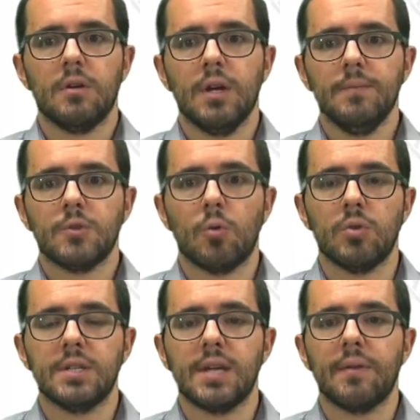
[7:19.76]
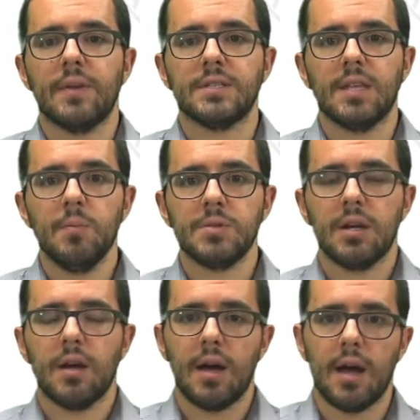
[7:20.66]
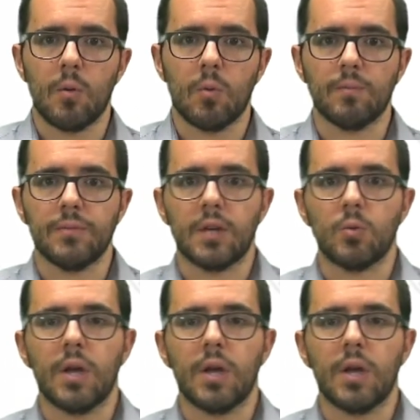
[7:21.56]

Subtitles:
Okay, so these are the steps that